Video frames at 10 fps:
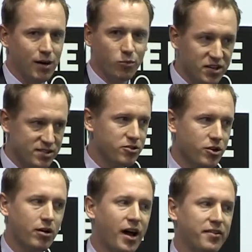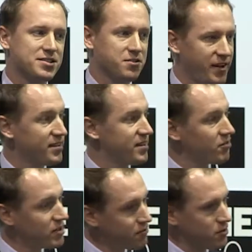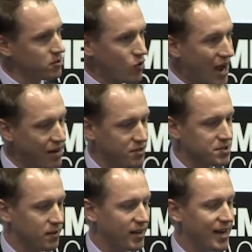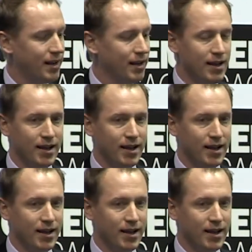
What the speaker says: research going on in this field, and there are different drivers for that.